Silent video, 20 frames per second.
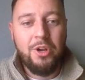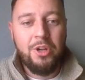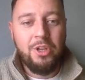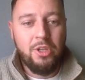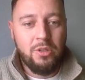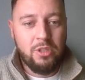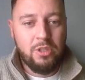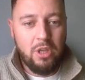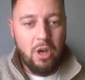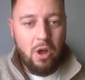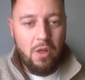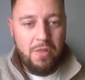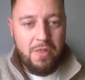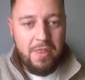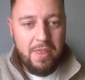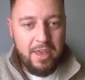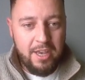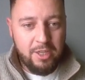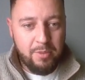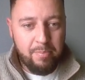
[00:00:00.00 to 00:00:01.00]
going to use it on
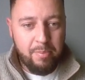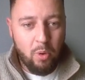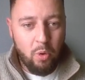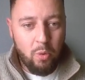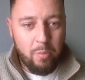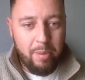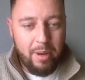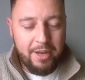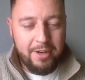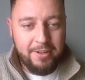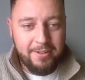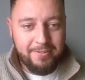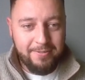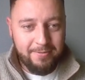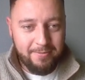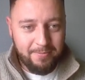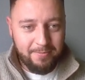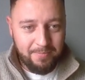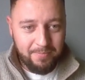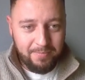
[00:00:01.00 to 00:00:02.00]
this bull pennant,